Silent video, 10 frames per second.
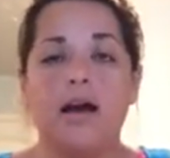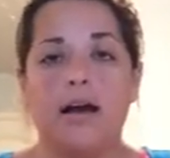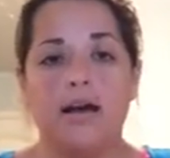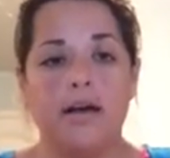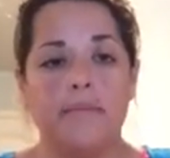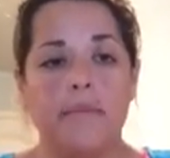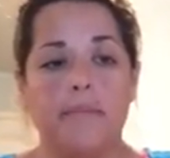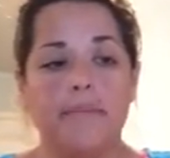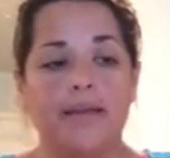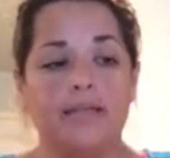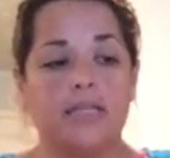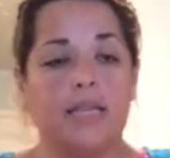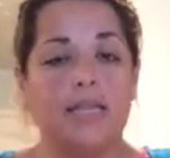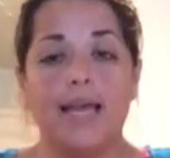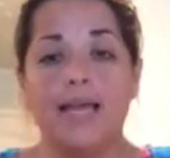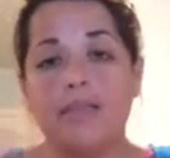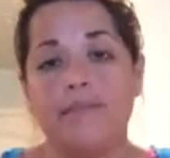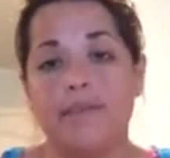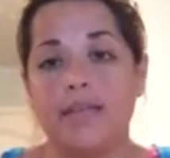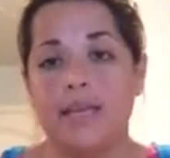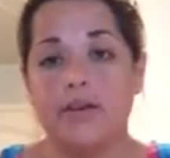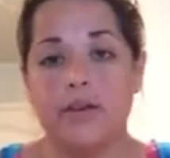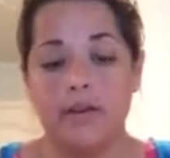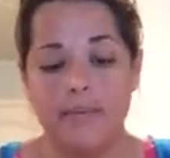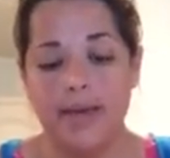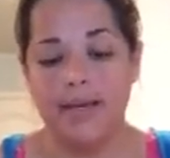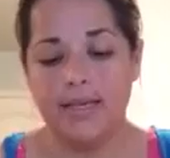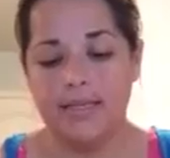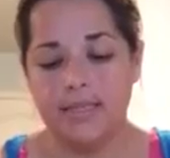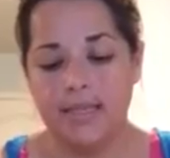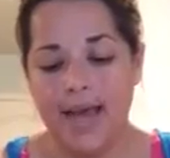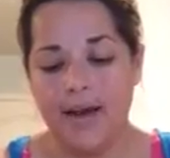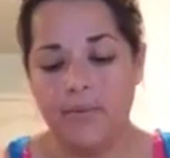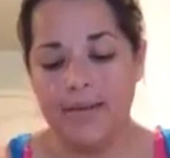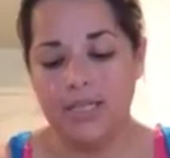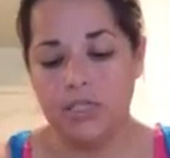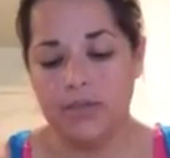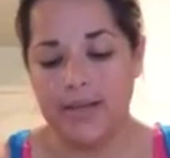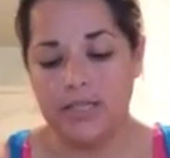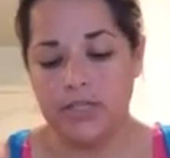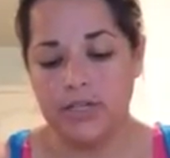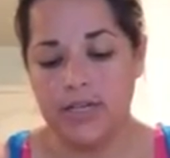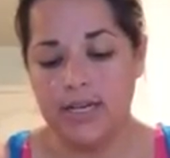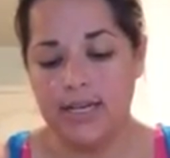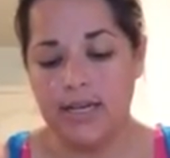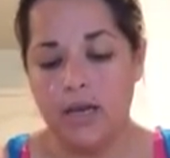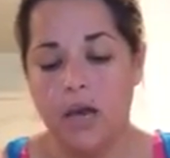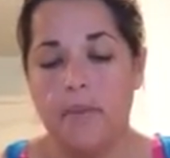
But the length of it that you're going to make is how many strands you're going to need.